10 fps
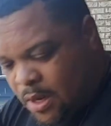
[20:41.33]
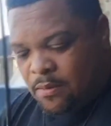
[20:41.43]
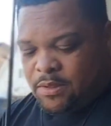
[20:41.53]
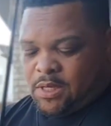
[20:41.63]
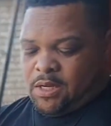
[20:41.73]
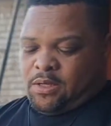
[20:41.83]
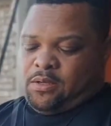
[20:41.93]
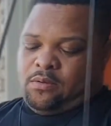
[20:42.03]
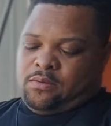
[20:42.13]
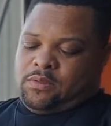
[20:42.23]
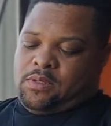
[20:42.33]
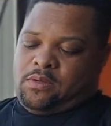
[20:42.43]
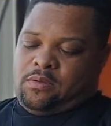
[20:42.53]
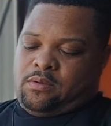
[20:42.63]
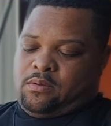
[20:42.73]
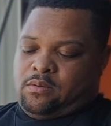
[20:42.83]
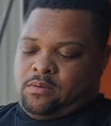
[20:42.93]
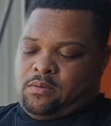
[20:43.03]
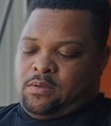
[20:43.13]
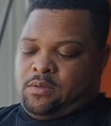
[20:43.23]
I always like to use
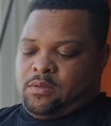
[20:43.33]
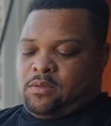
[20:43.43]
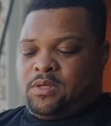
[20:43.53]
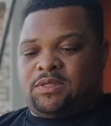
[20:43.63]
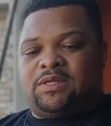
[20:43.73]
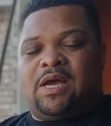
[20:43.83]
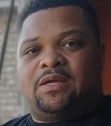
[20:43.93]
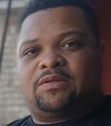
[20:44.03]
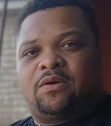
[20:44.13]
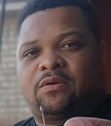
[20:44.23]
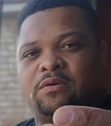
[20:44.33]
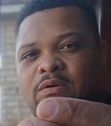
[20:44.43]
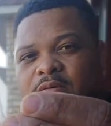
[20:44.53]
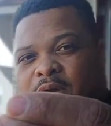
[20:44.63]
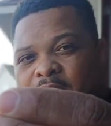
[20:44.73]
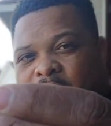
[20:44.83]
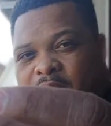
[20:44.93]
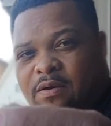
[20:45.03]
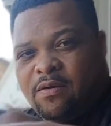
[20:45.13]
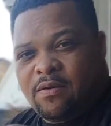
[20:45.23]
this size circle hook right
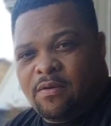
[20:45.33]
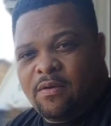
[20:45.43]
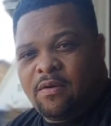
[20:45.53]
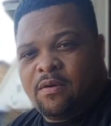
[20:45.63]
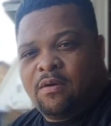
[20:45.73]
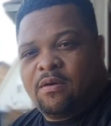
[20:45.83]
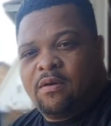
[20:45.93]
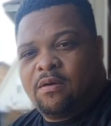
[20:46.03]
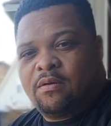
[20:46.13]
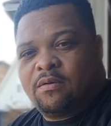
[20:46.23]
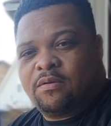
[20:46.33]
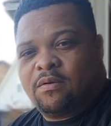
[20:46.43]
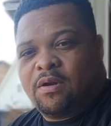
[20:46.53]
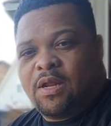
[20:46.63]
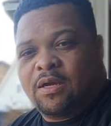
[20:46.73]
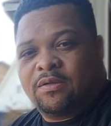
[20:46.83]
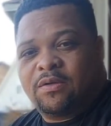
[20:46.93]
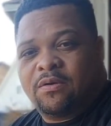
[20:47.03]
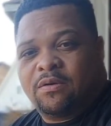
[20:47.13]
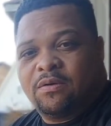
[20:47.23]
here. Sort of like a
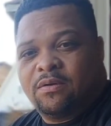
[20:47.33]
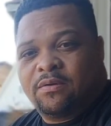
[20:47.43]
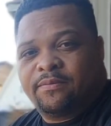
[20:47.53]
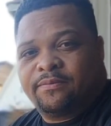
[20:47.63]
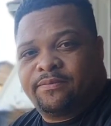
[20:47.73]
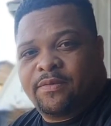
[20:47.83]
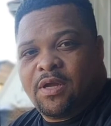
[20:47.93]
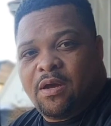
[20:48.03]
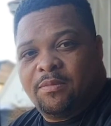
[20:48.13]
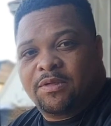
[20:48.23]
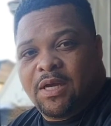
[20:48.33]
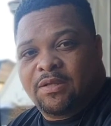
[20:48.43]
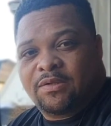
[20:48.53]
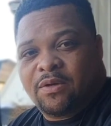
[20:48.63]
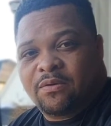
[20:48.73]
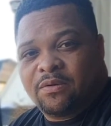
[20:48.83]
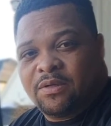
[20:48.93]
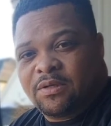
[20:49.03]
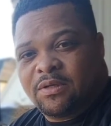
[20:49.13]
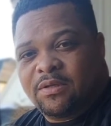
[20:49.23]
circle hook. I almost got the circle
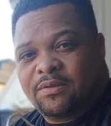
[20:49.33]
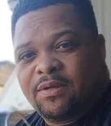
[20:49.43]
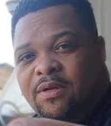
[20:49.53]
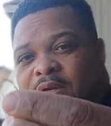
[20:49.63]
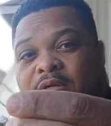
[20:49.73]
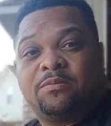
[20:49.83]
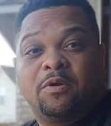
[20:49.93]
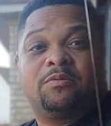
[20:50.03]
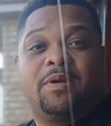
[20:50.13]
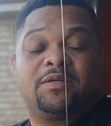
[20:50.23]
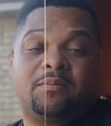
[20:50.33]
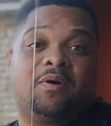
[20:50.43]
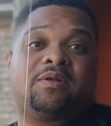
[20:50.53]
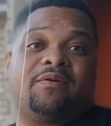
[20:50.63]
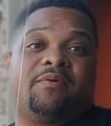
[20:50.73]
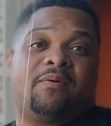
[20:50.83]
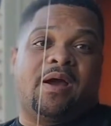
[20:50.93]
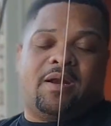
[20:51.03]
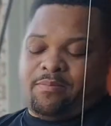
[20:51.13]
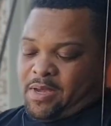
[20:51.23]
look. It's supposed to be. It's a
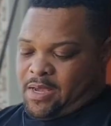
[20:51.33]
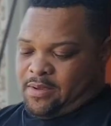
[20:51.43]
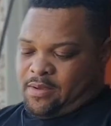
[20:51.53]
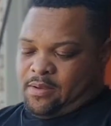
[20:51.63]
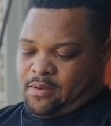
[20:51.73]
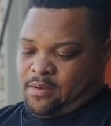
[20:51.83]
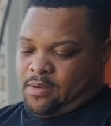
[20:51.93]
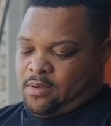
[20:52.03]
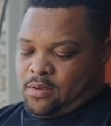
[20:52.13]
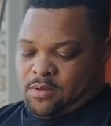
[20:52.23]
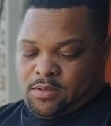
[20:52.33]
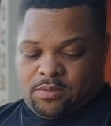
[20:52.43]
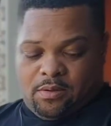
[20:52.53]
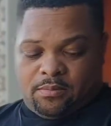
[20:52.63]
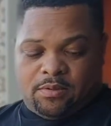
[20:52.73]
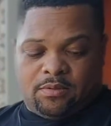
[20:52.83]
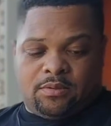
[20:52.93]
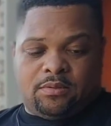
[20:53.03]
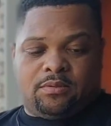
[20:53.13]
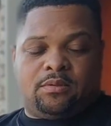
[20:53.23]
multi-variety pack. And so I'm
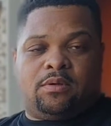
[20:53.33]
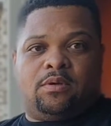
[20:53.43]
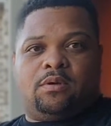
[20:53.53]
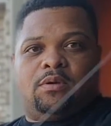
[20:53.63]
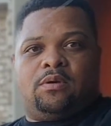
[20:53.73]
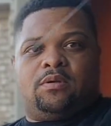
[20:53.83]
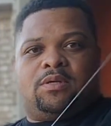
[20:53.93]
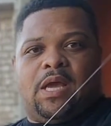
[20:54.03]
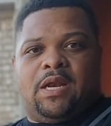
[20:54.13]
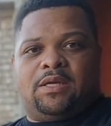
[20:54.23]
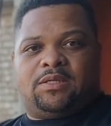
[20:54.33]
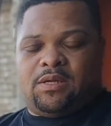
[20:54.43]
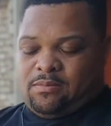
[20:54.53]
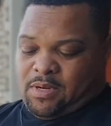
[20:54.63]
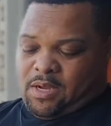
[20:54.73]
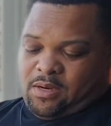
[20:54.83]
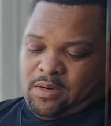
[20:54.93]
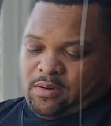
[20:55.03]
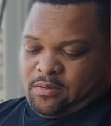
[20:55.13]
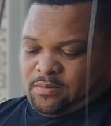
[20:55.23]
going to tie that slip knot in
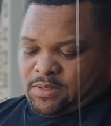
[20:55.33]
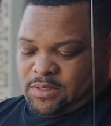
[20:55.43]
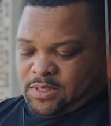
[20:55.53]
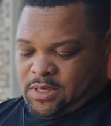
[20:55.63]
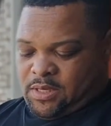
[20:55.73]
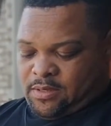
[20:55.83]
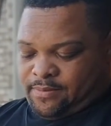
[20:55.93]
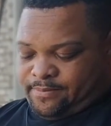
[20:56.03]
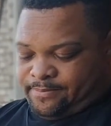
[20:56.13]
here once again.